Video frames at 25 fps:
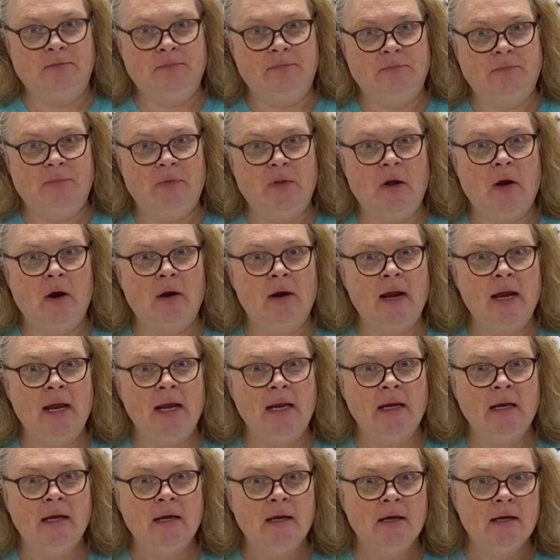All
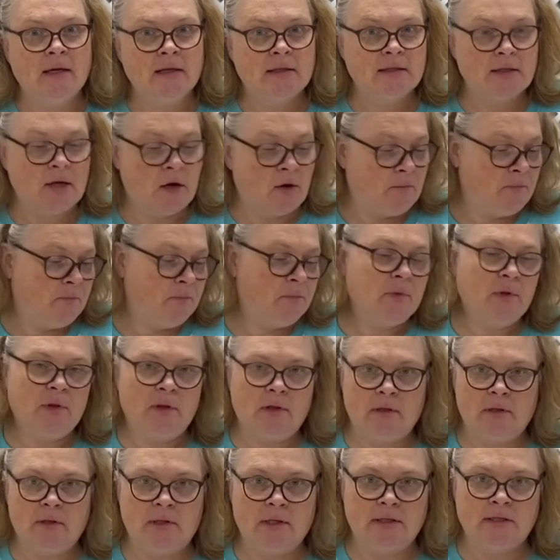right, so
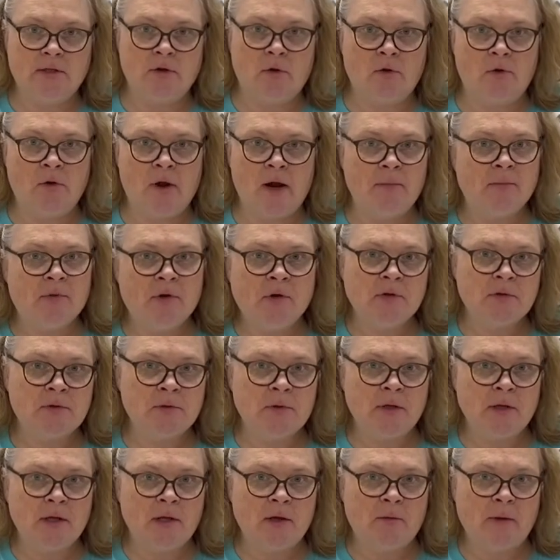let's go grab those
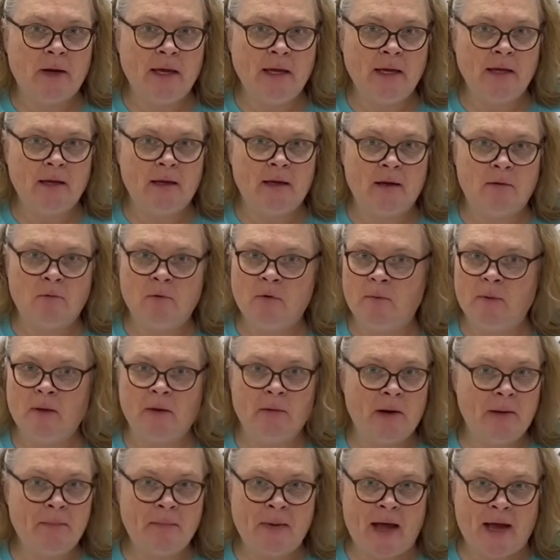really quick and we'll be
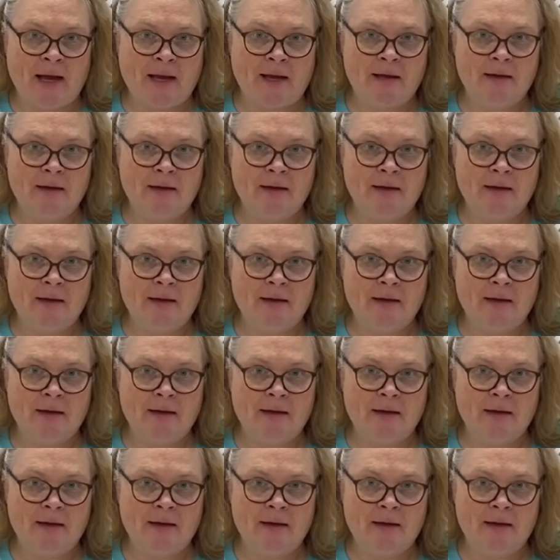right back.